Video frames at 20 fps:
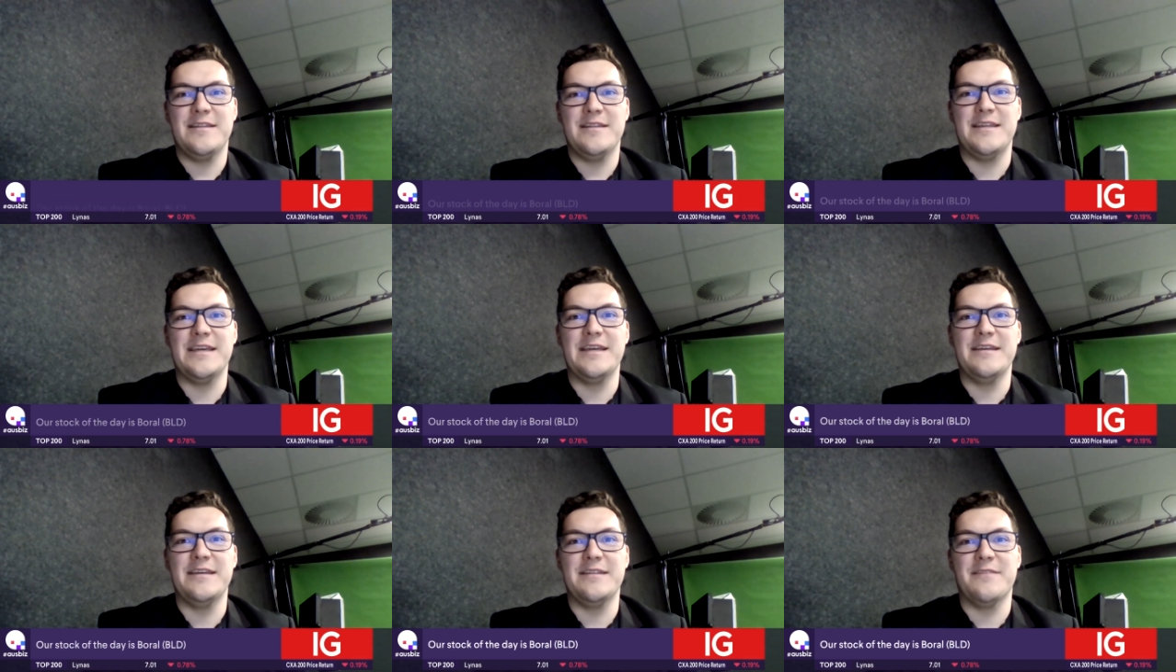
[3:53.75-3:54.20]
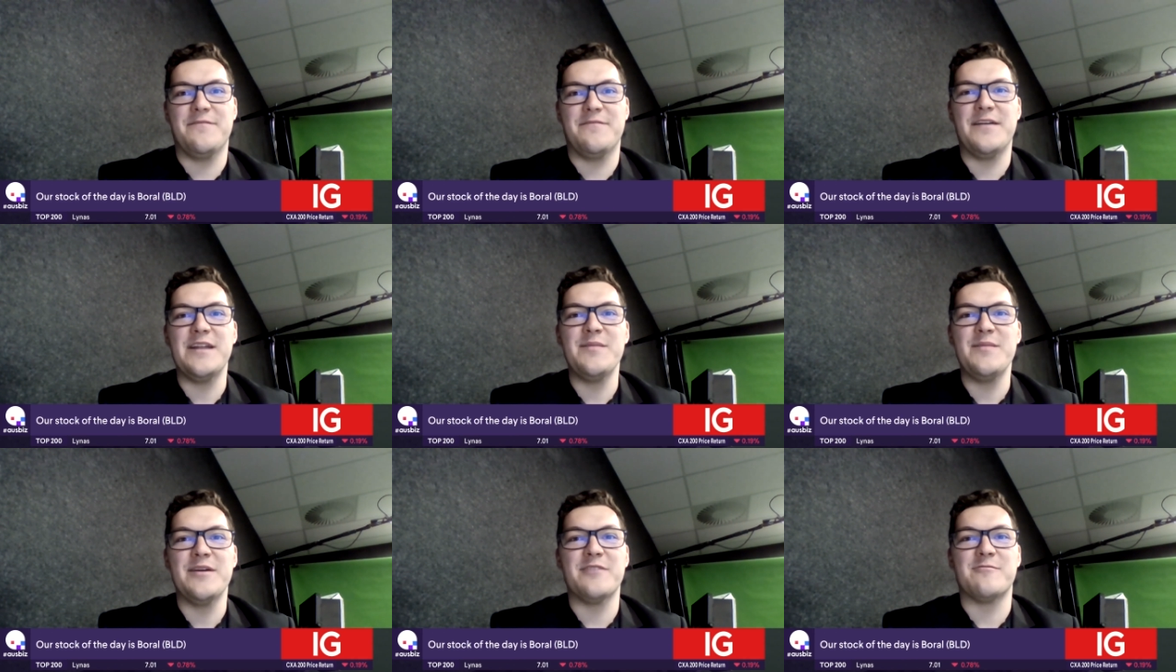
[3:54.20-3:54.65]
the the
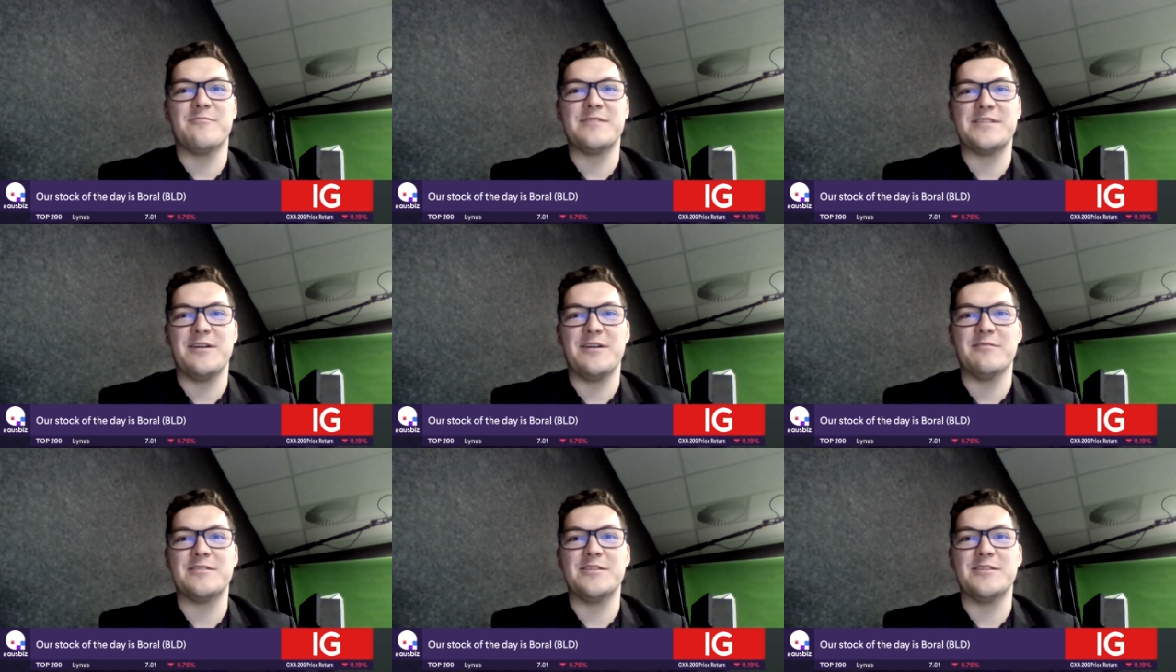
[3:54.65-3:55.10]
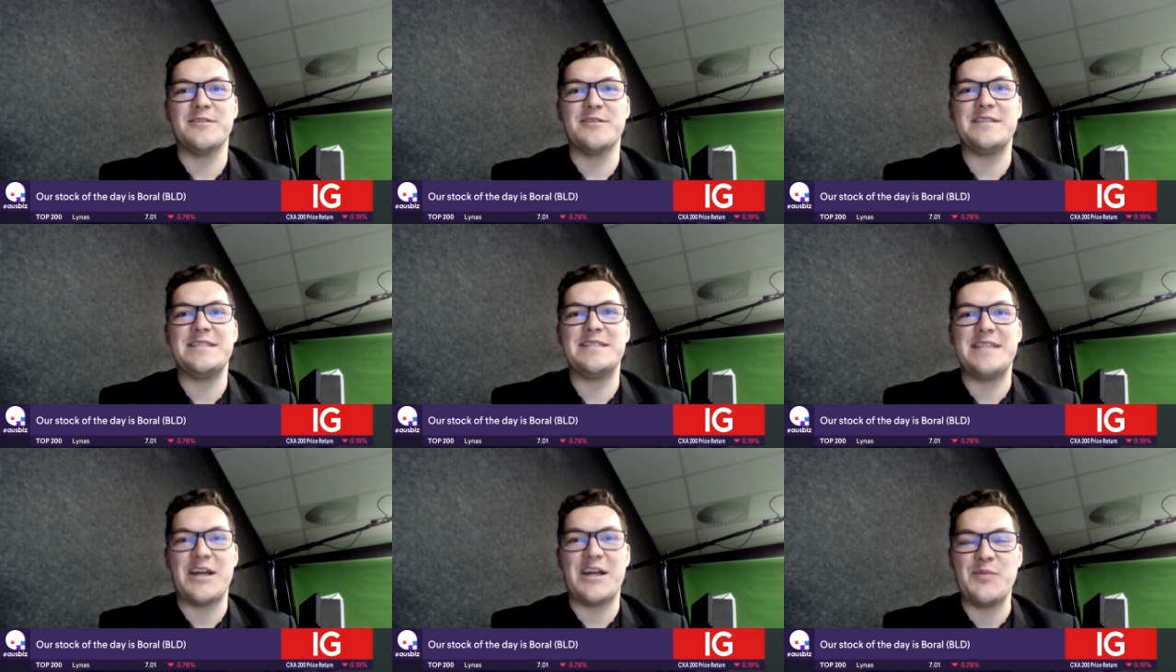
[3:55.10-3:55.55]
fundamental results
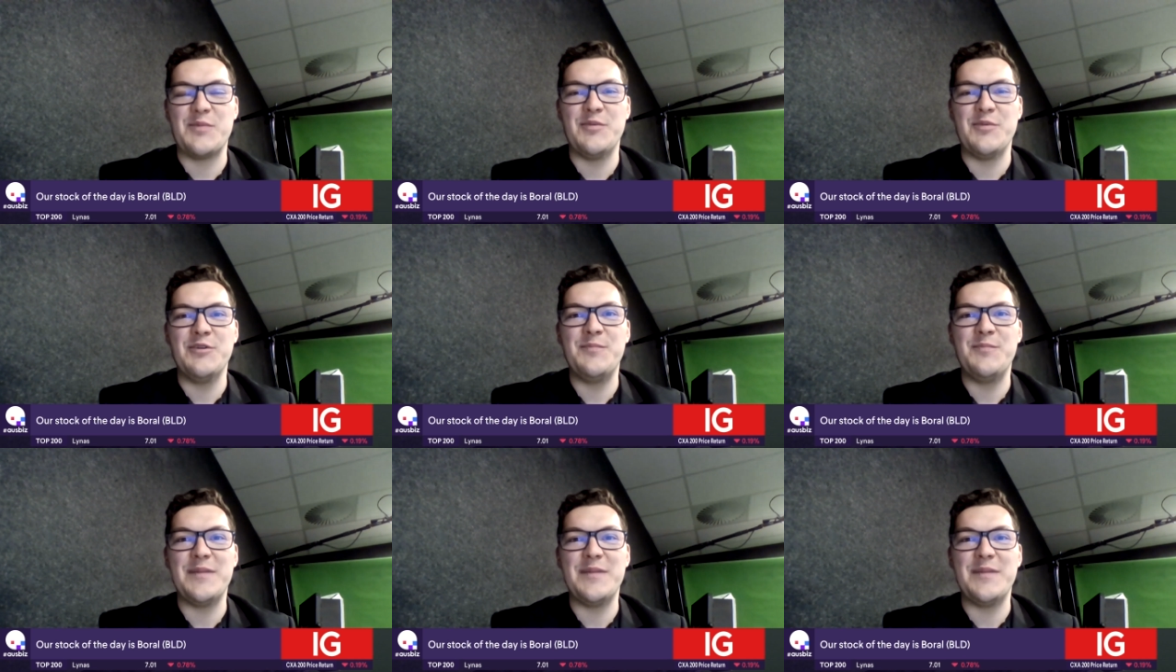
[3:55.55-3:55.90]
looked terrible,